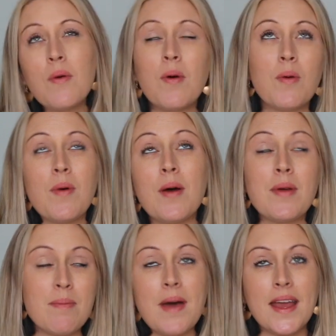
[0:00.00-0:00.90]

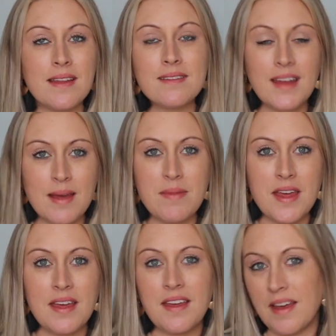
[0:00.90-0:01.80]
we might name
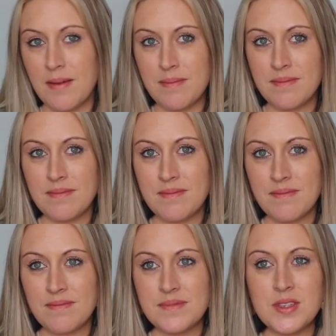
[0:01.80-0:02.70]
him.
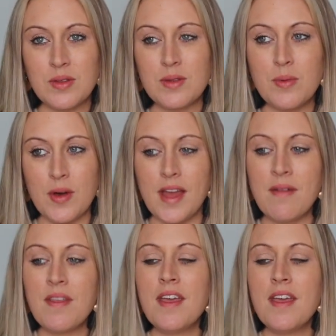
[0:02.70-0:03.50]
So the boy.